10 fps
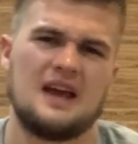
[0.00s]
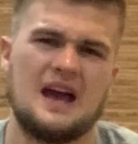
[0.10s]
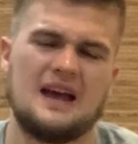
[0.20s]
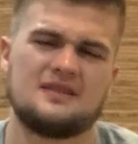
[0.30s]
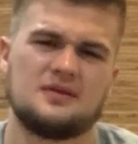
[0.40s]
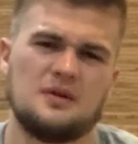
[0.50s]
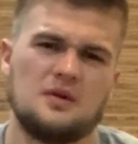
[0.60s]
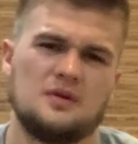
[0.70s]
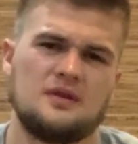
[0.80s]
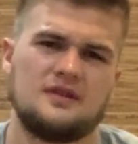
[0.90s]

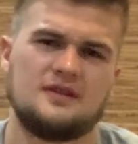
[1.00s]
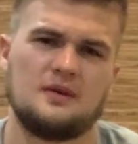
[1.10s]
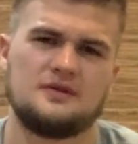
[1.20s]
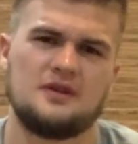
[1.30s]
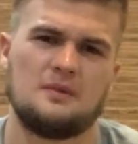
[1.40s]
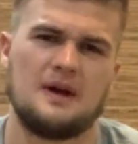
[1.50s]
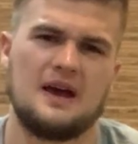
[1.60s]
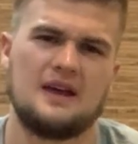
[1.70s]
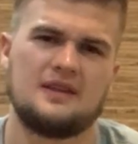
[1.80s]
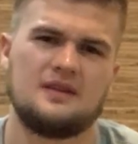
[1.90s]
asshole,
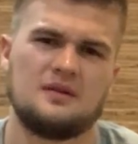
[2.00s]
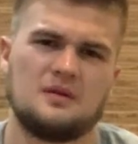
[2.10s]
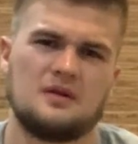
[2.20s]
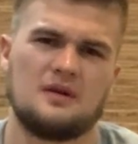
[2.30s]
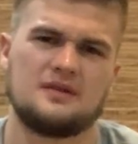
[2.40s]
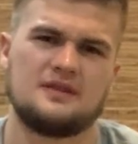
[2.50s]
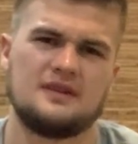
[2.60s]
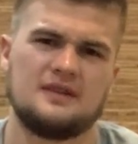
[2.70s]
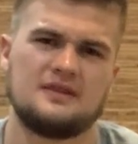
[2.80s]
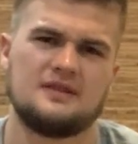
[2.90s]
sociopath, or
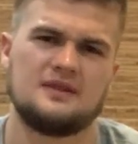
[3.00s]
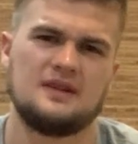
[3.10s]
narcissist.